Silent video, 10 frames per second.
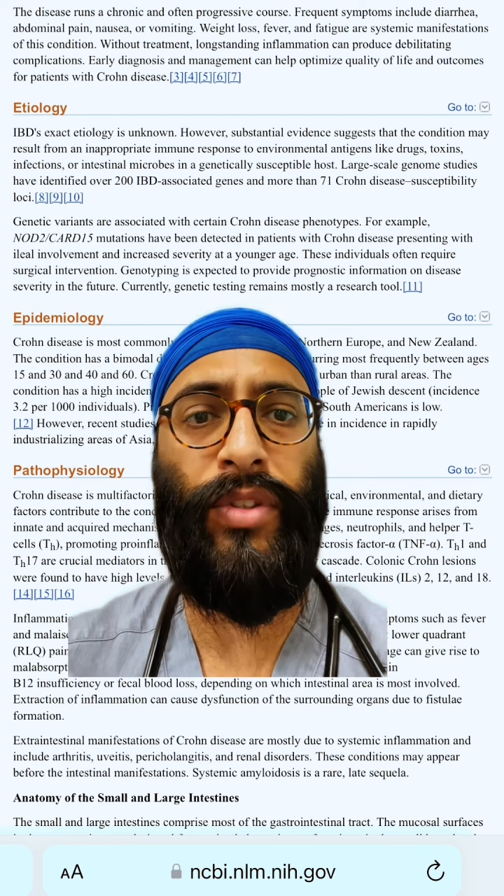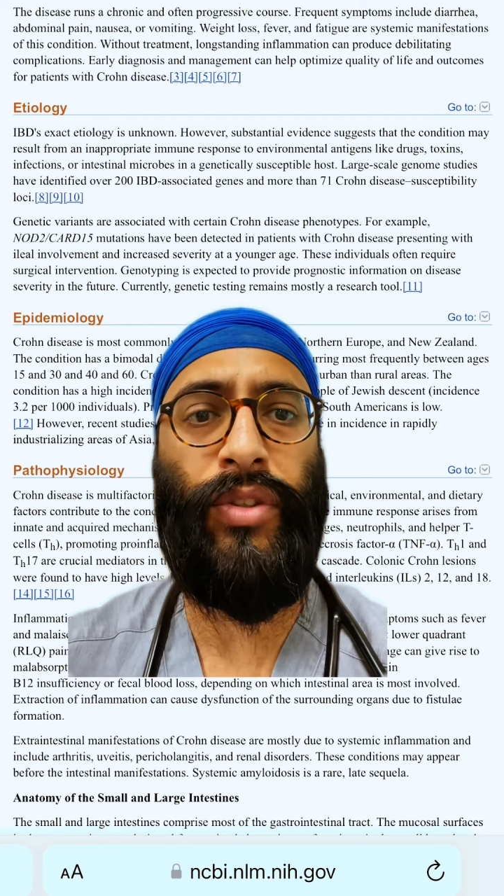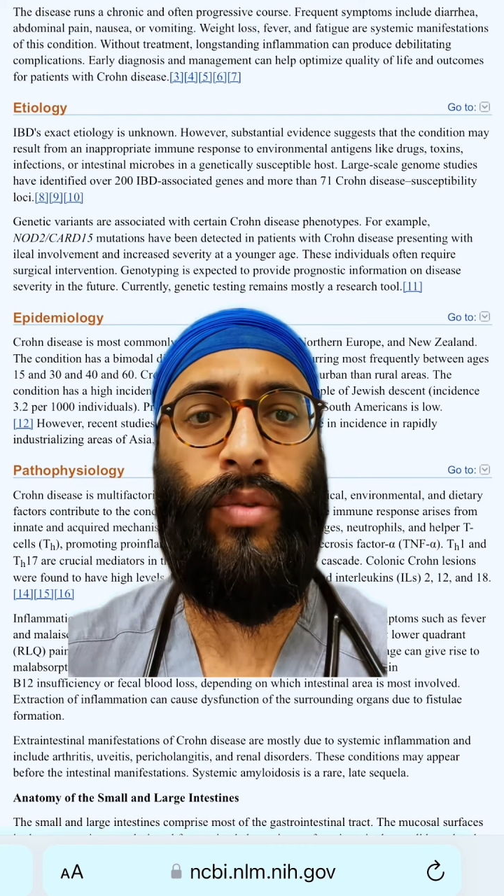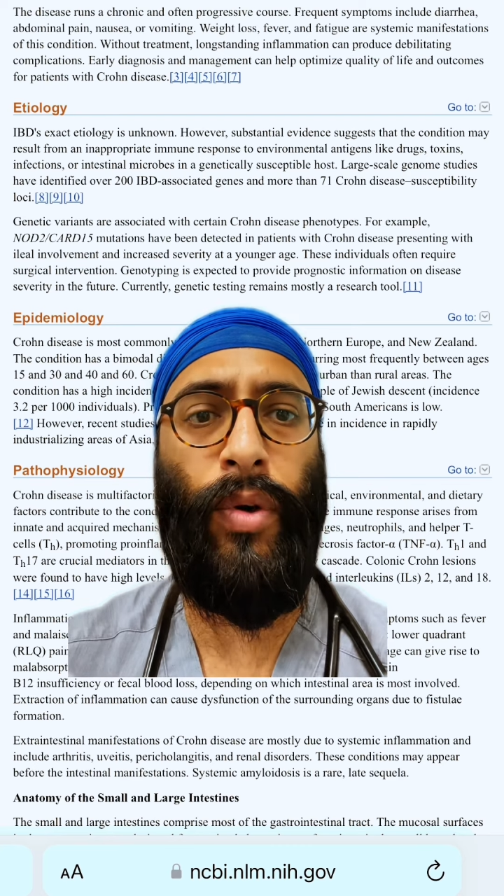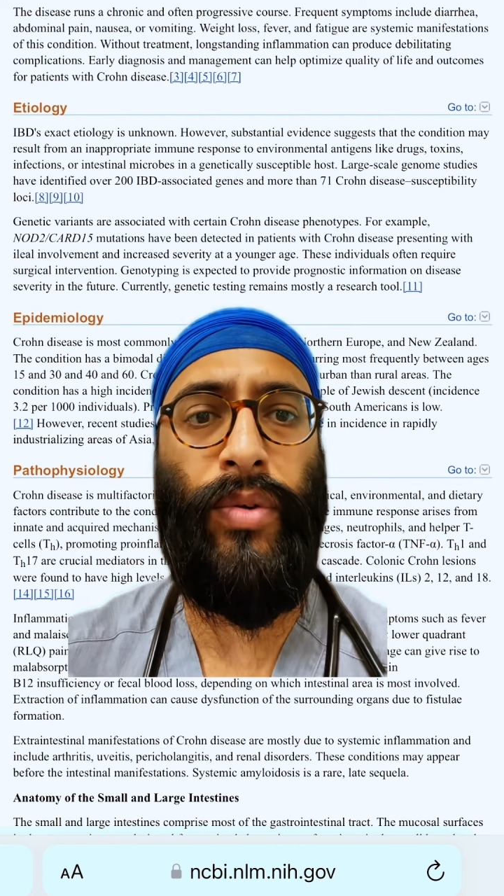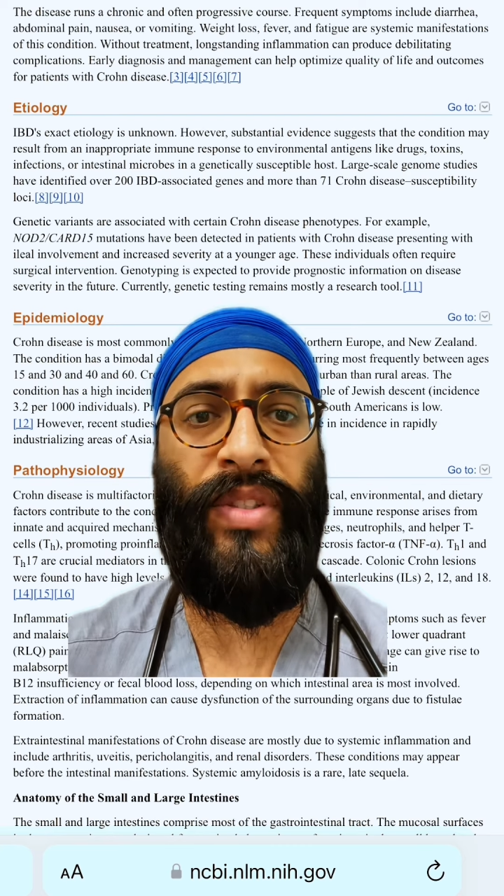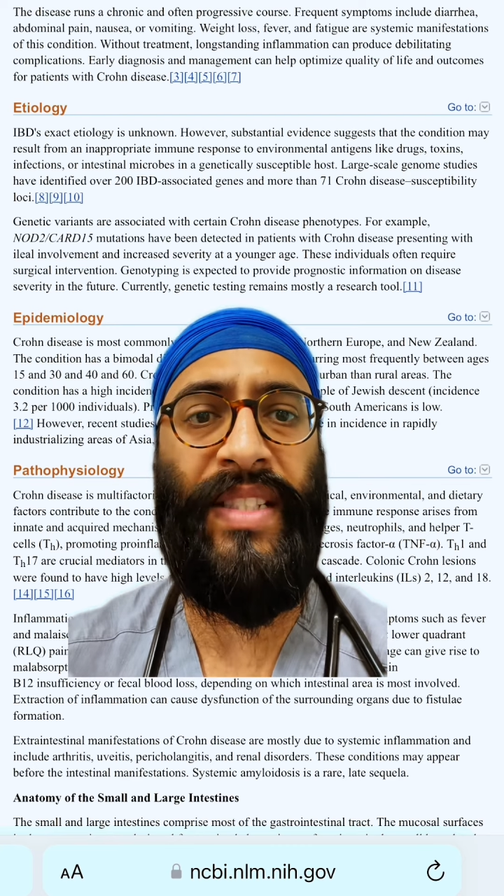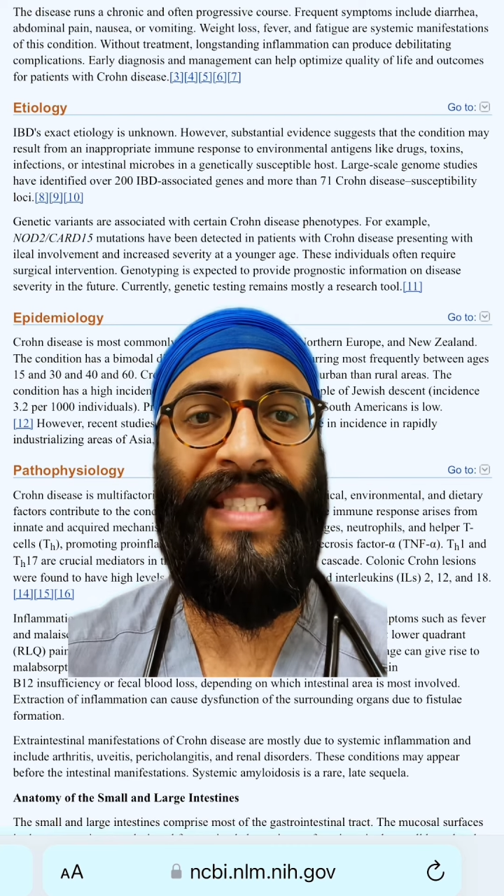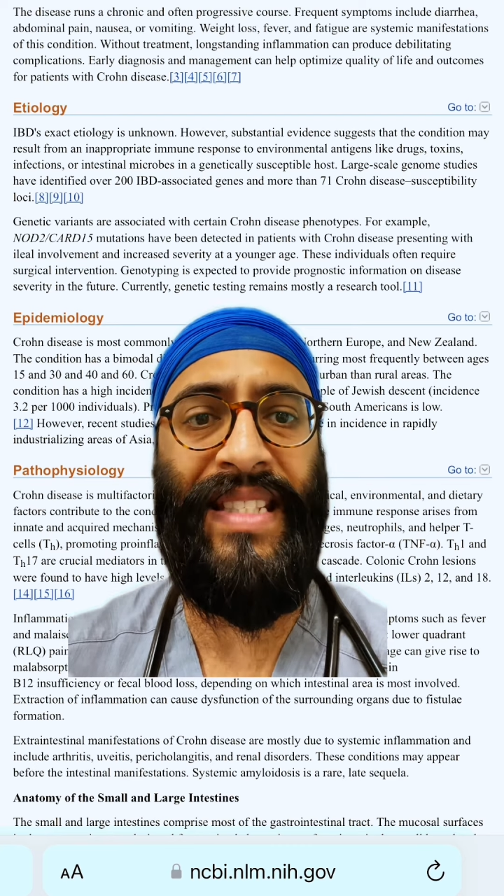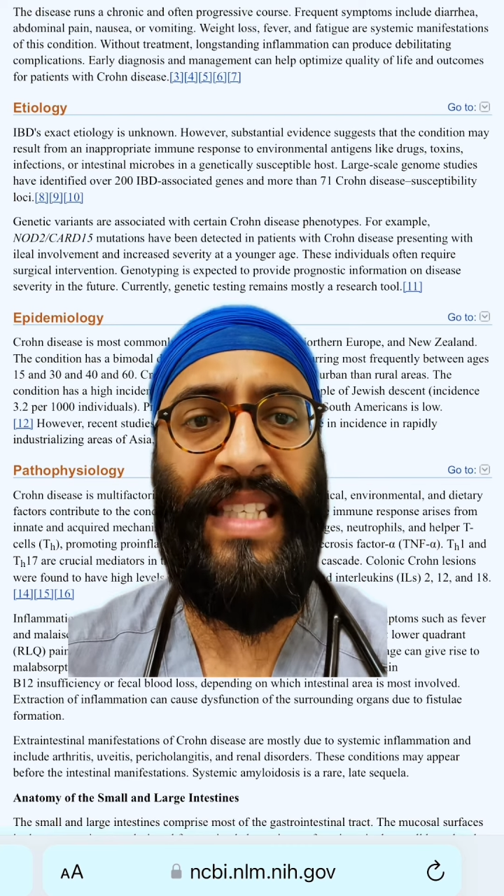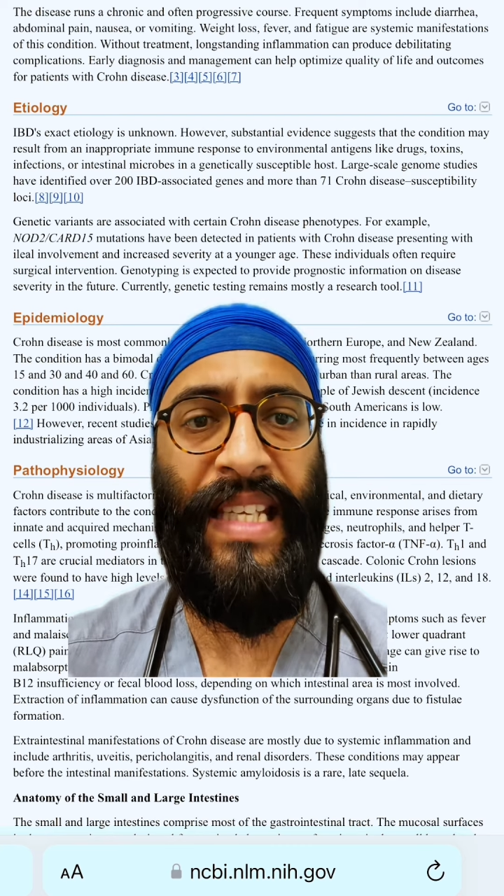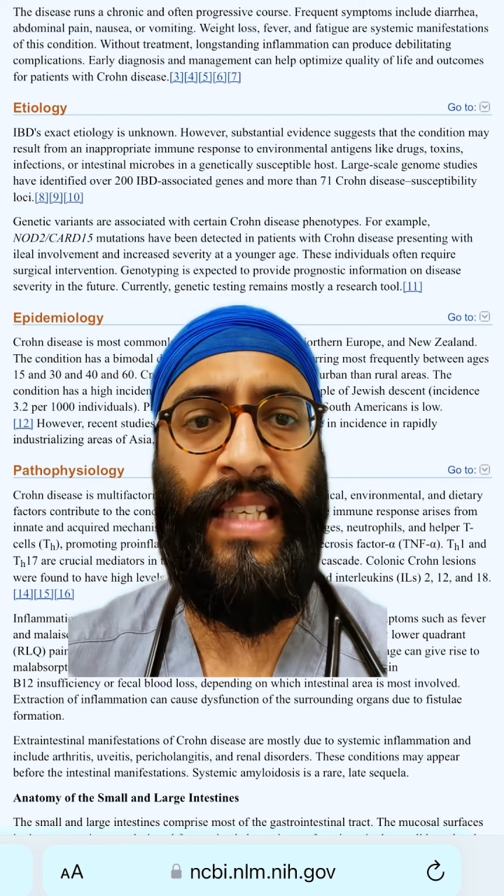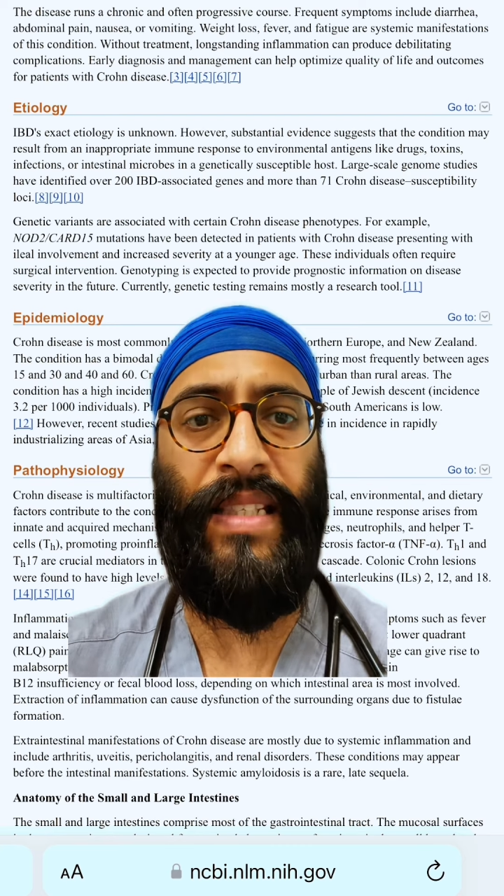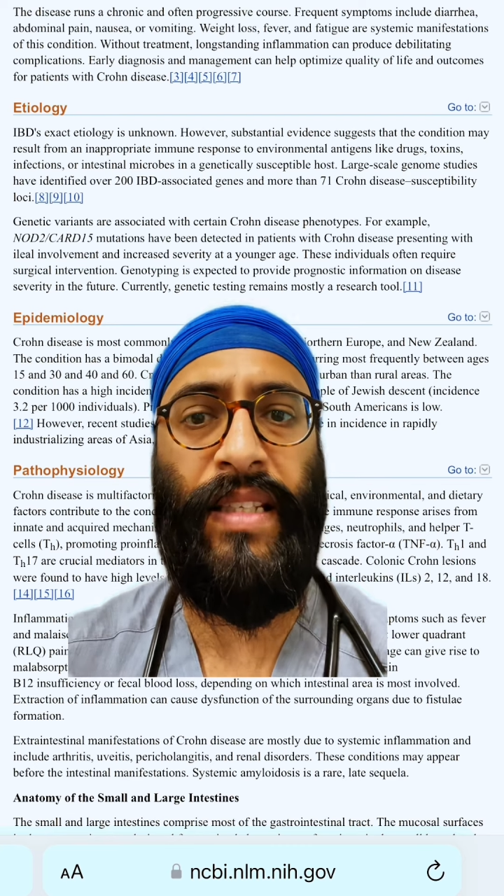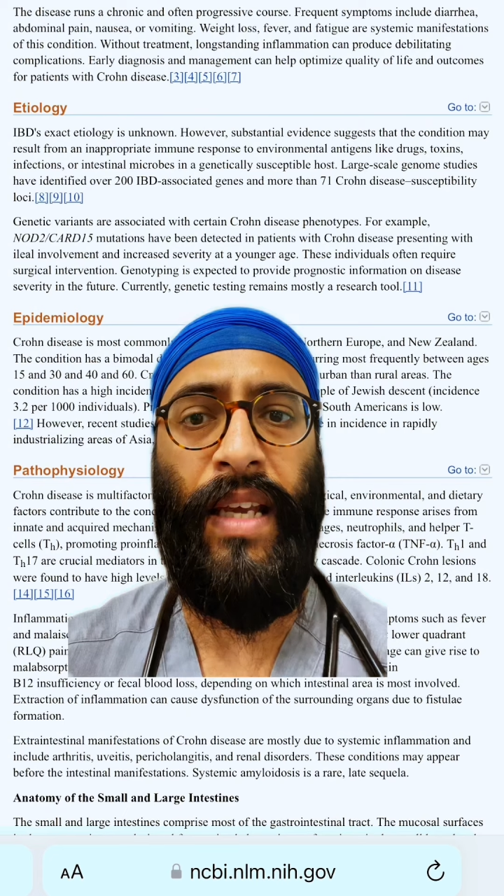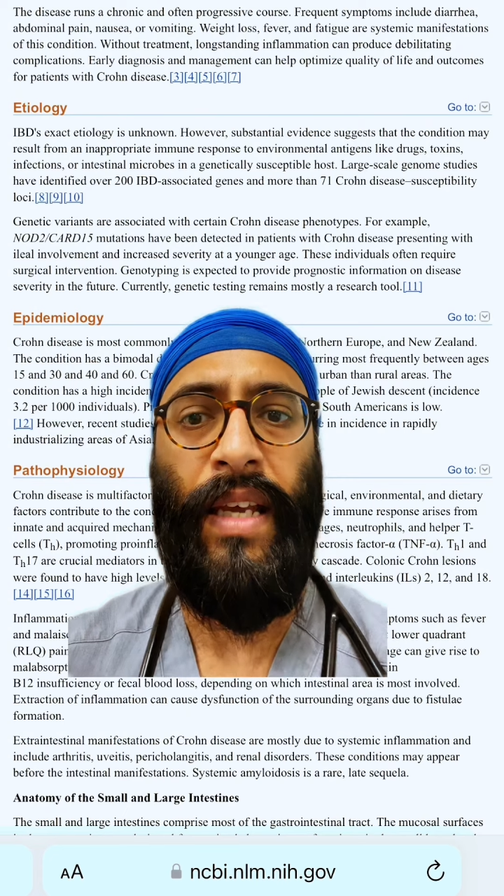Crohn's disease